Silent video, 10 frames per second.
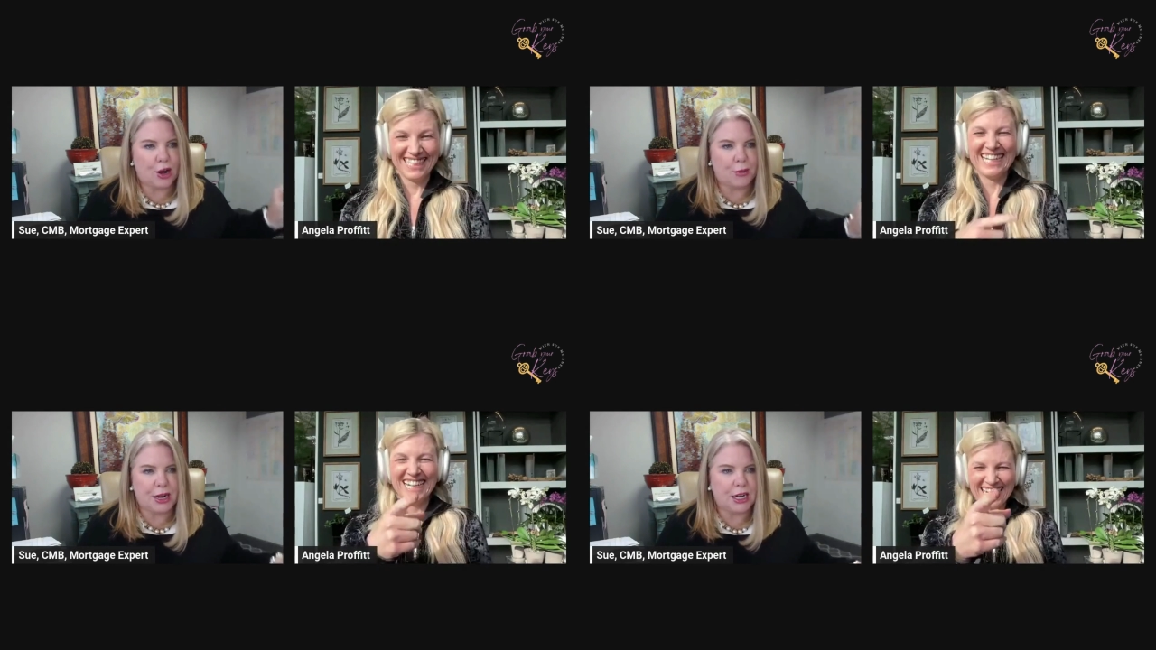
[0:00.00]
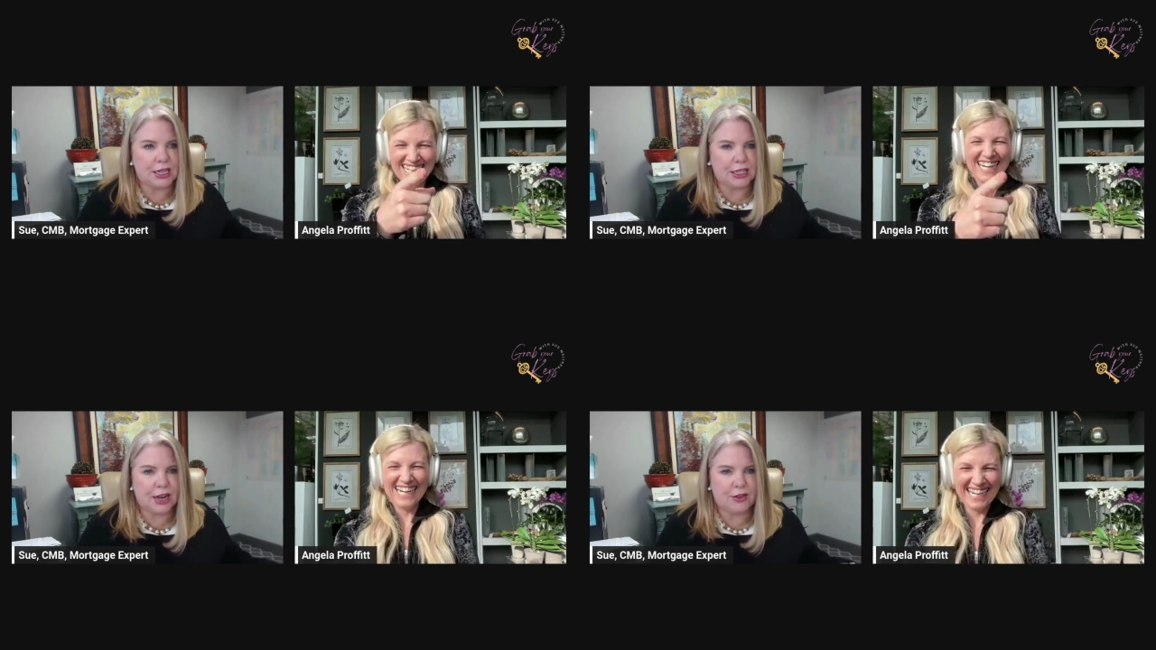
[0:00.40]
Speaker 1: on my
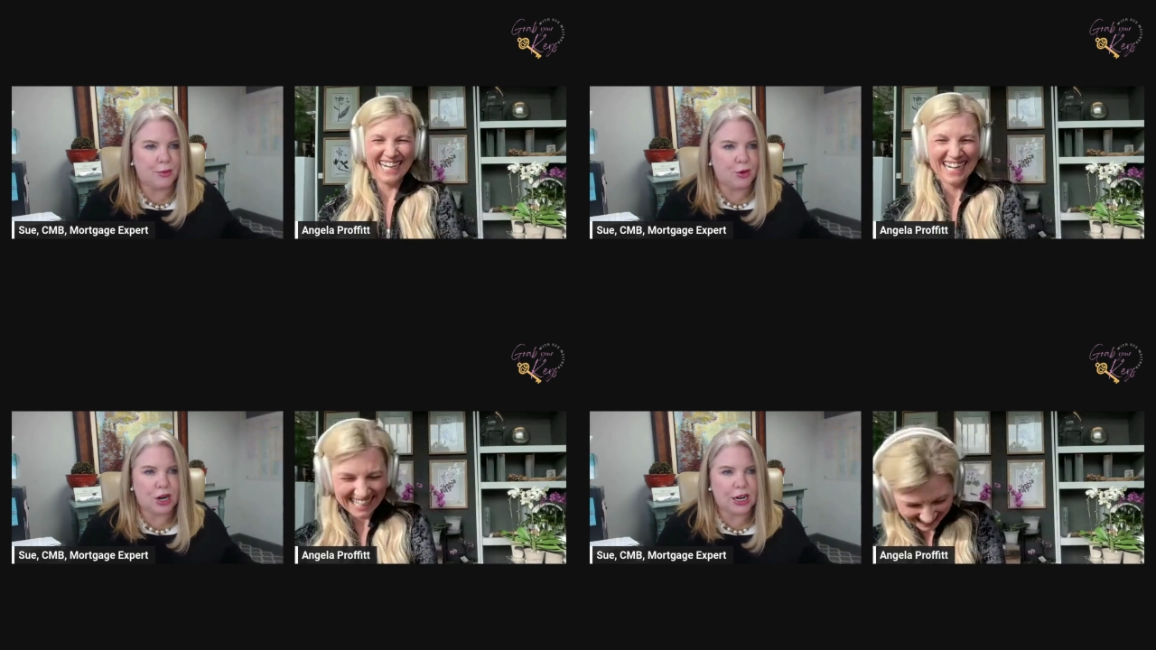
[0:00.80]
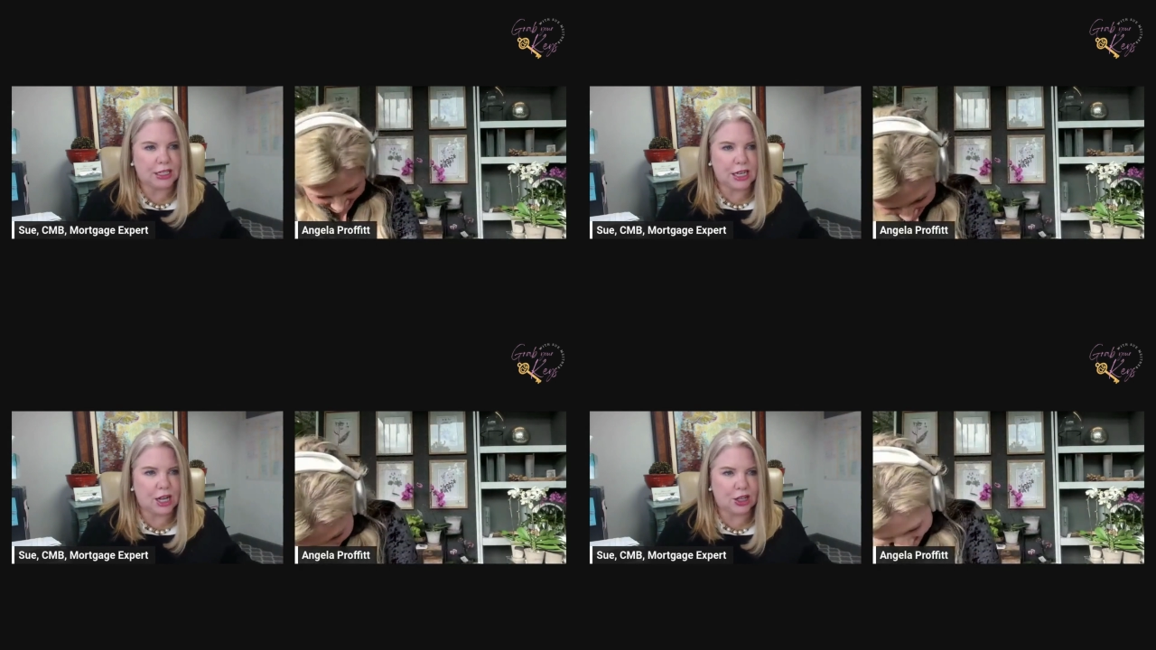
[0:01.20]
desk every
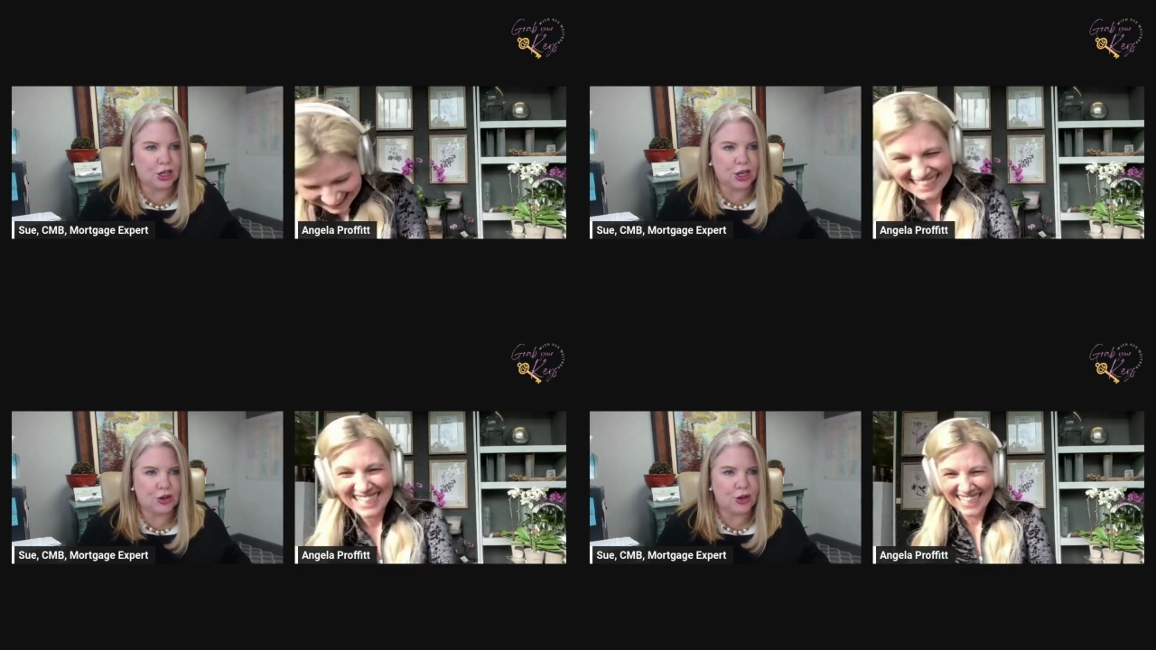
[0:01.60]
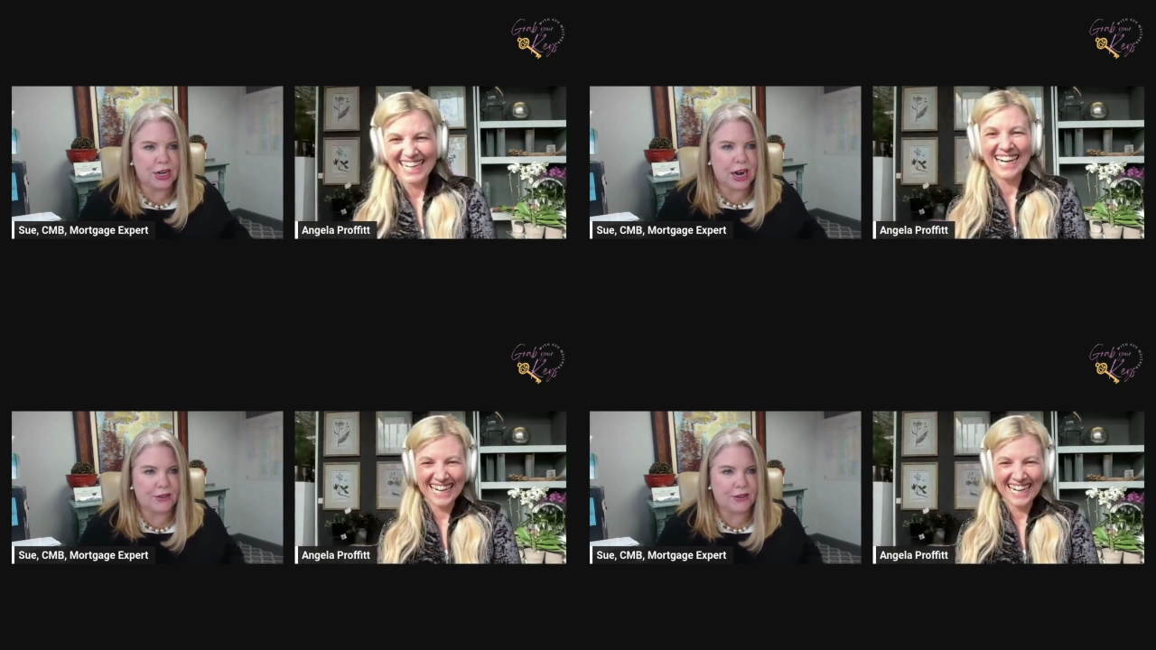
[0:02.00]
morning's color coded.